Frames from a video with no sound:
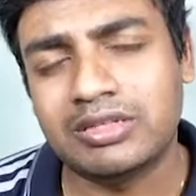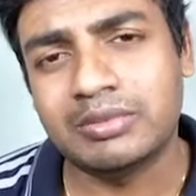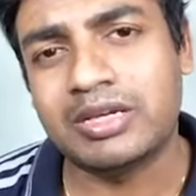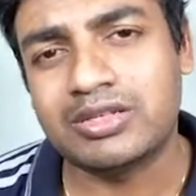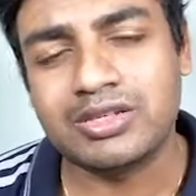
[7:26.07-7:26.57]

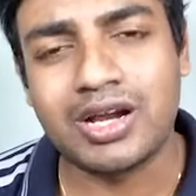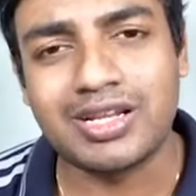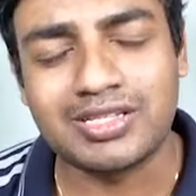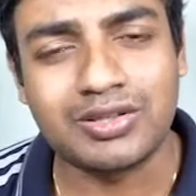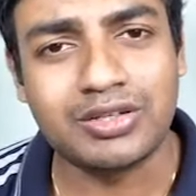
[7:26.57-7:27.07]
because God
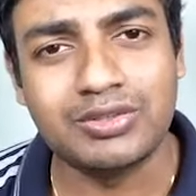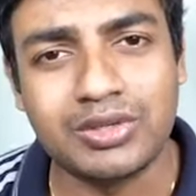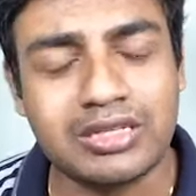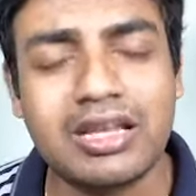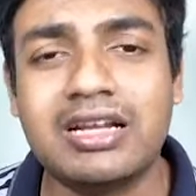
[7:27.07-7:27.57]
is not
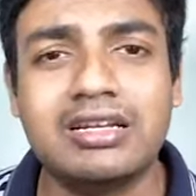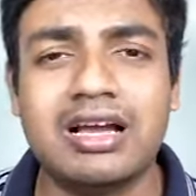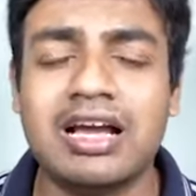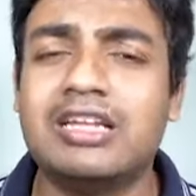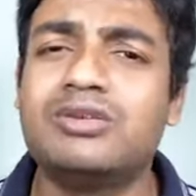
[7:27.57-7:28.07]
doing that,
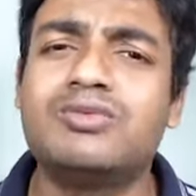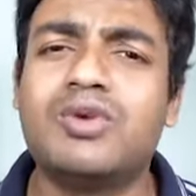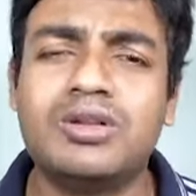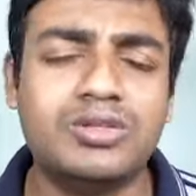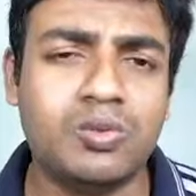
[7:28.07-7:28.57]
I don't
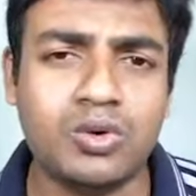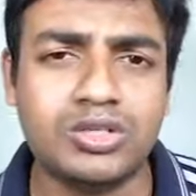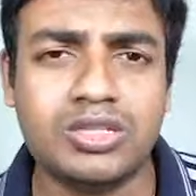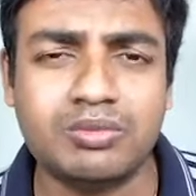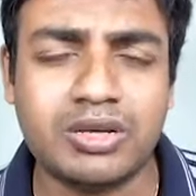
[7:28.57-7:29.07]
want to
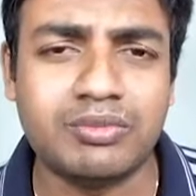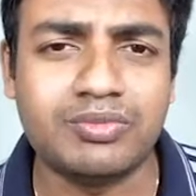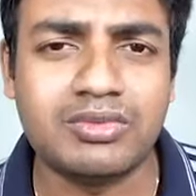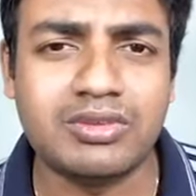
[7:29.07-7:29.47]
worship him,